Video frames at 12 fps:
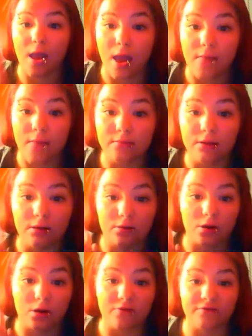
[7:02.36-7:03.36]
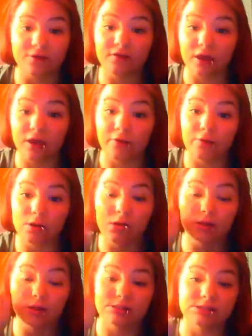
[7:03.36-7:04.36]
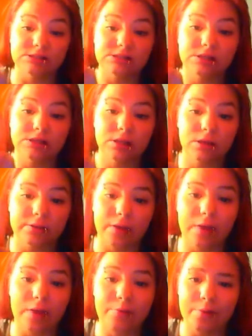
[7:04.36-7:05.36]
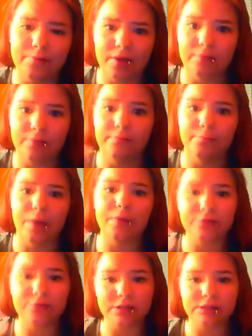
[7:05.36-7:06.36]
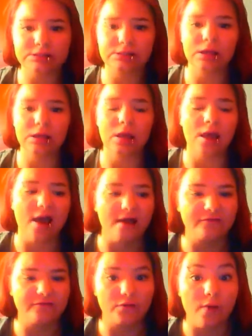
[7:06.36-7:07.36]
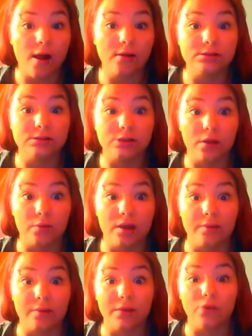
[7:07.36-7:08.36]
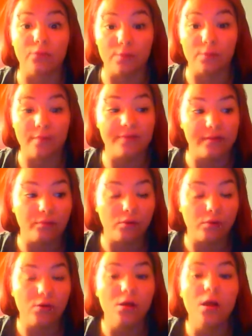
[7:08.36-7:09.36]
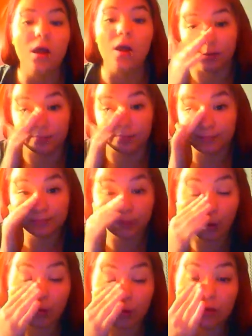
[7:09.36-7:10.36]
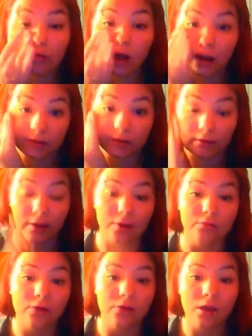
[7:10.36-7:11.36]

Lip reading: And then our friend Ariel and Zinzi came up and met with us after a while, and so like we had a big group of people. We were walking around,